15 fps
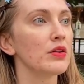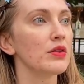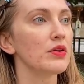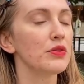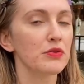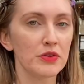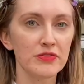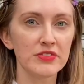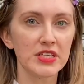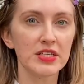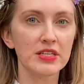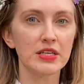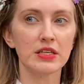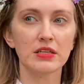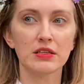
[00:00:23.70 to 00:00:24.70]
thrifting
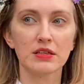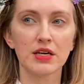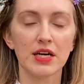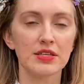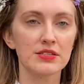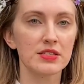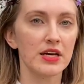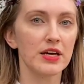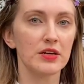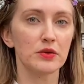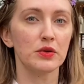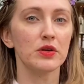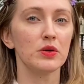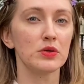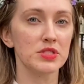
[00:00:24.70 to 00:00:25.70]
in Kansai or
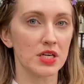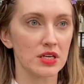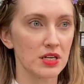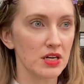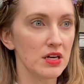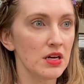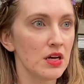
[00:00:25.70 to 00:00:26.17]
Osaka,